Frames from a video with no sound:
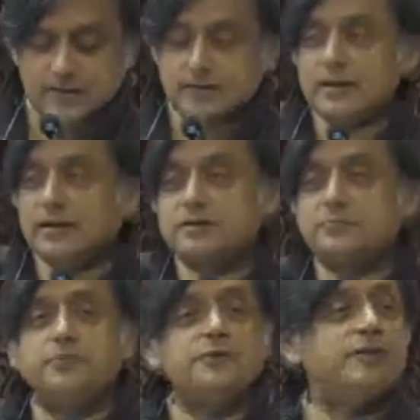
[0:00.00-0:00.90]
Now, it's a
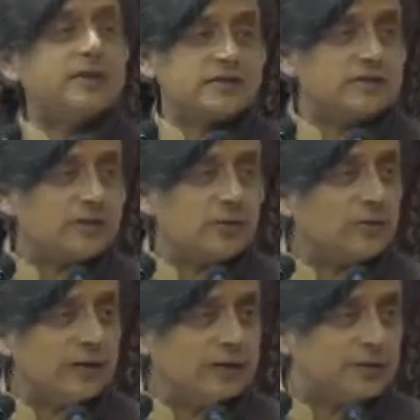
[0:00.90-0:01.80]
perversity
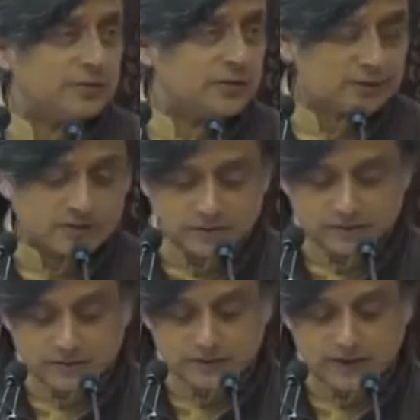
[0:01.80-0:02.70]
only the British could
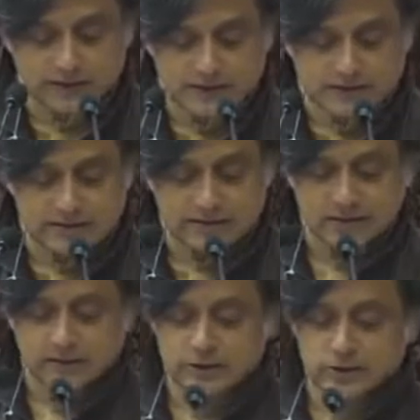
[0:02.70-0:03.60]
have devised.
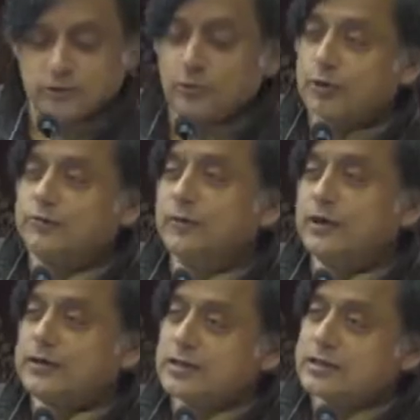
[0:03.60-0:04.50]
To vote for
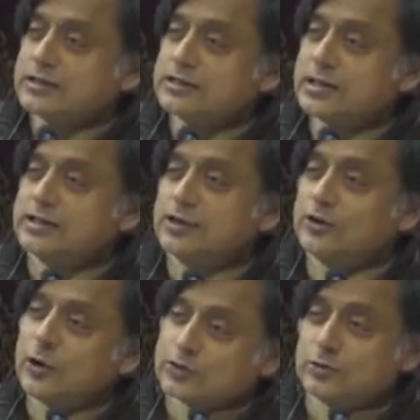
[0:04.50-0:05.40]
a legislature
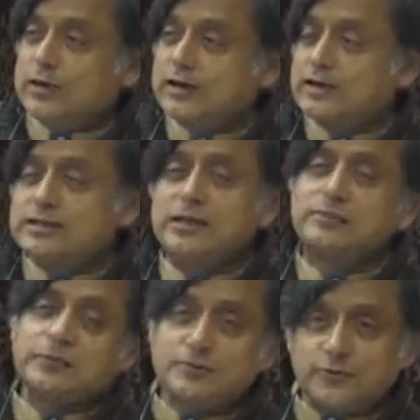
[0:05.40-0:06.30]
not to legislate
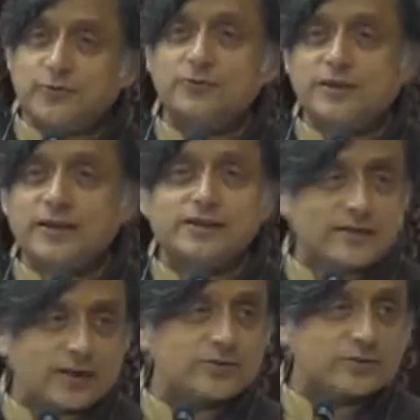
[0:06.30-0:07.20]
but to form the
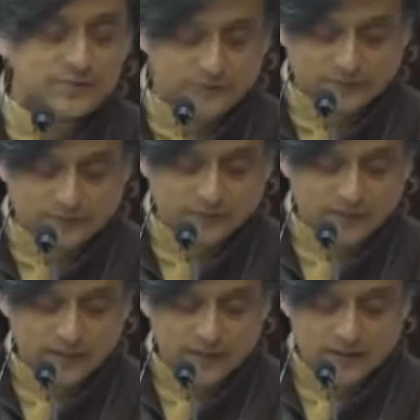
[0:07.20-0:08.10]
executive.
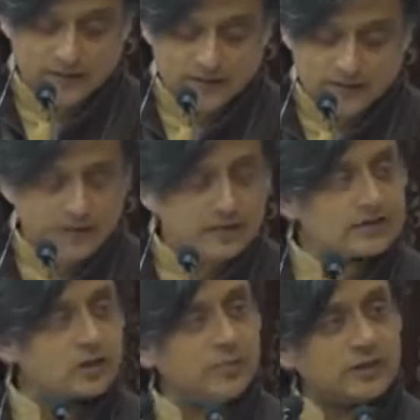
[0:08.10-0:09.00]
Now,
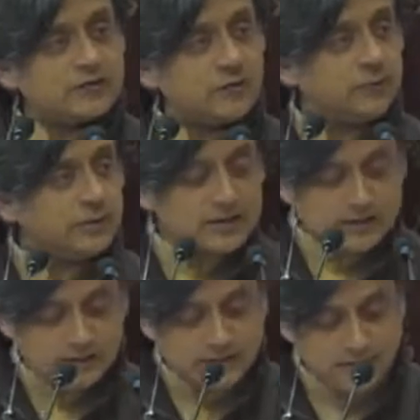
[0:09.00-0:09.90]
so much for
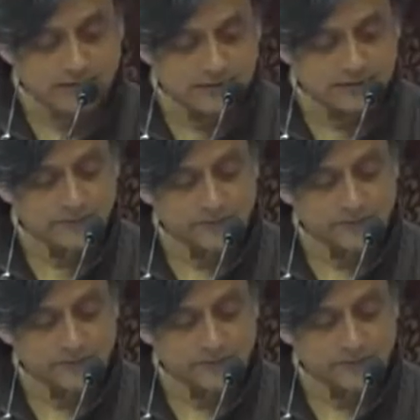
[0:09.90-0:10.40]
political theory.